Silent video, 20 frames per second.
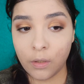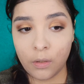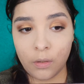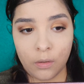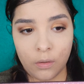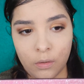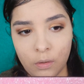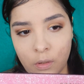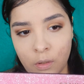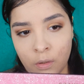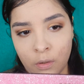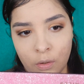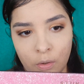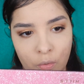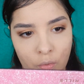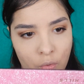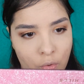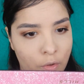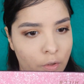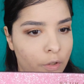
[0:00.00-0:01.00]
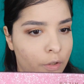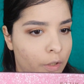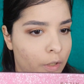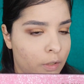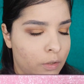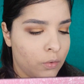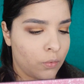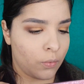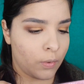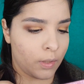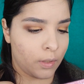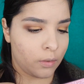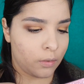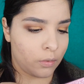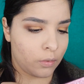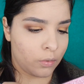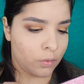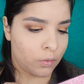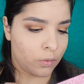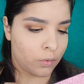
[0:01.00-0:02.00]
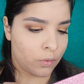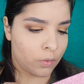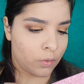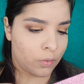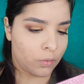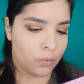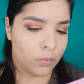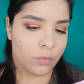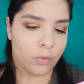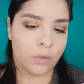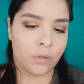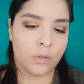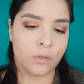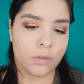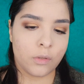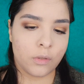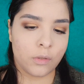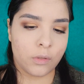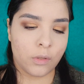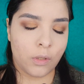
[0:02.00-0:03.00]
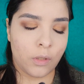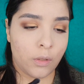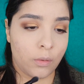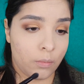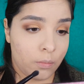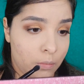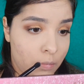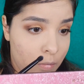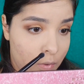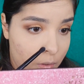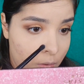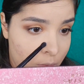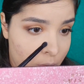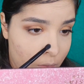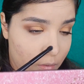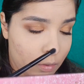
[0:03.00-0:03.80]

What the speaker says: my inner corner as well with the same